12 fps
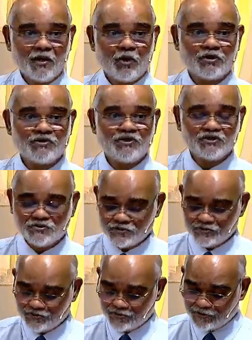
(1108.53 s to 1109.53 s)
I want you
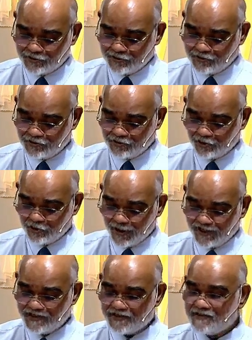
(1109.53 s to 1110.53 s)
to
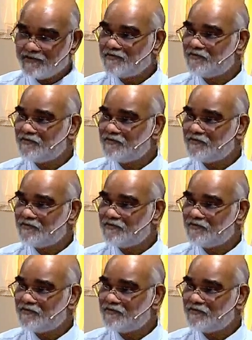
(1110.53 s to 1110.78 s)
wait.